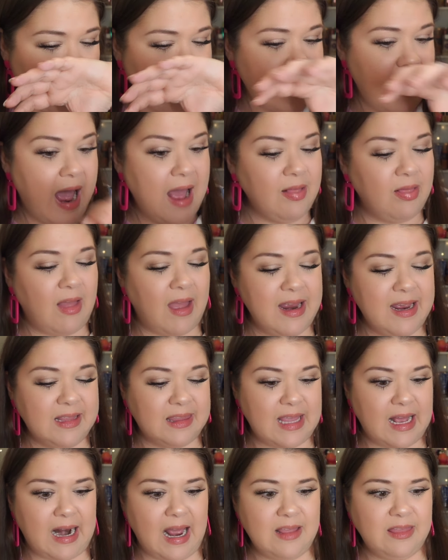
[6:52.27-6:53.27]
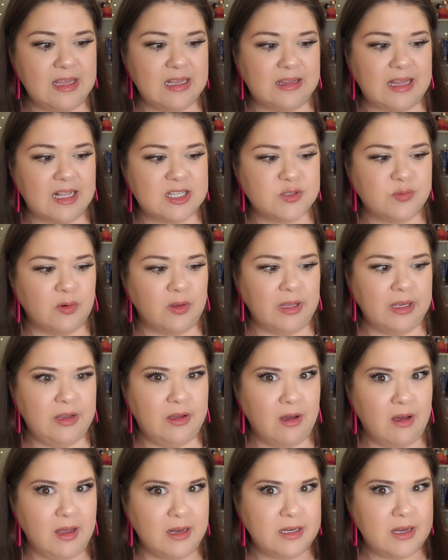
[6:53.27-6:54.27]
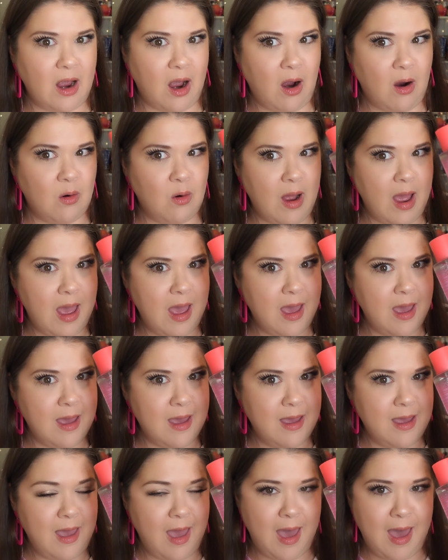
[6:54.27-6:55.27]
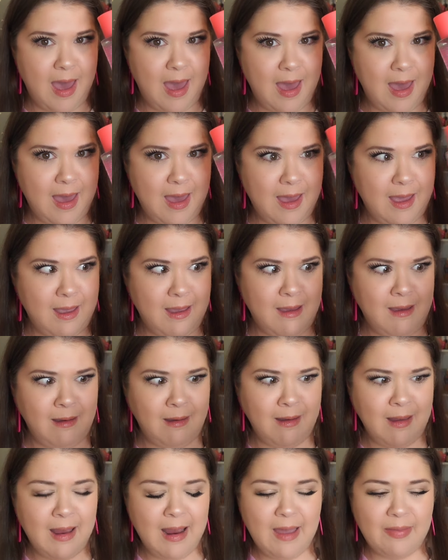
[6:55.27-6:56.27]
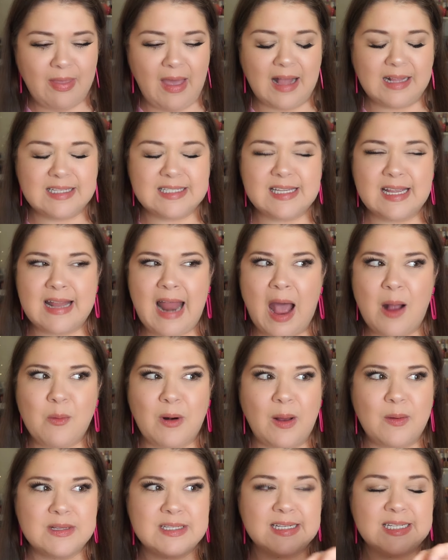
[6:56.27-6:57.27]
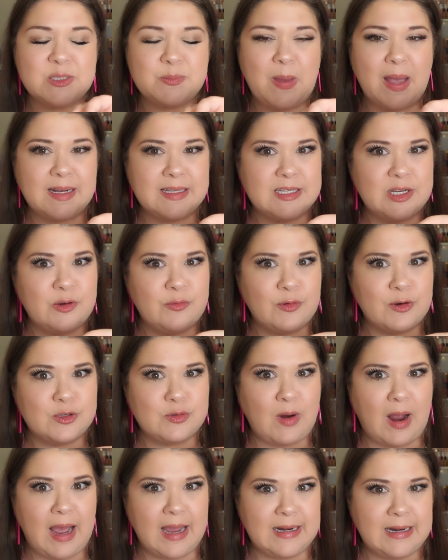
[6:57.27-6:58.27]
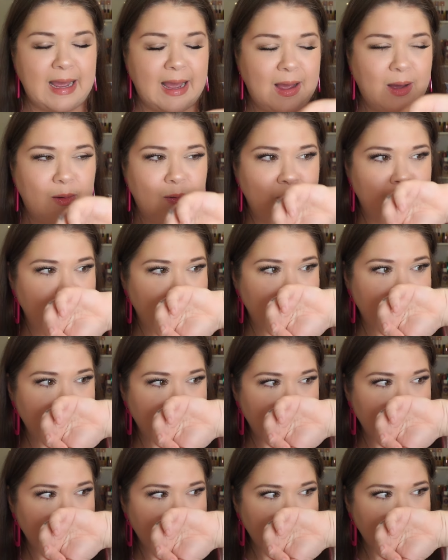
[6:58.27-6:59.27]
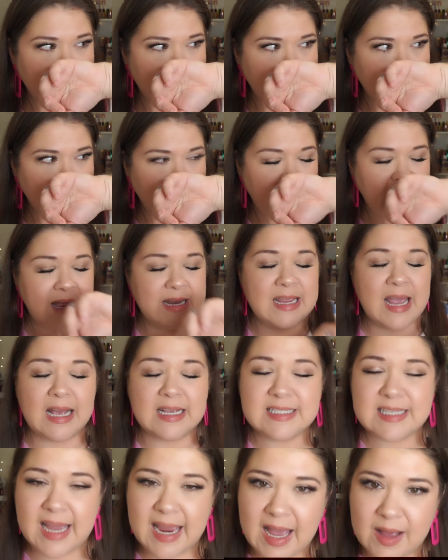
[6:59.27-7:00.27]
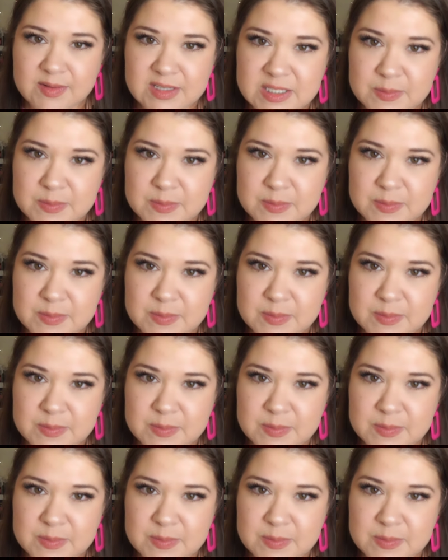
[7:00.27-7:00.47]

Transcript: Yeah, I like that. I think that's really good, yo. Hey, hey. That's not what I was expecting for dry down. And yes, I have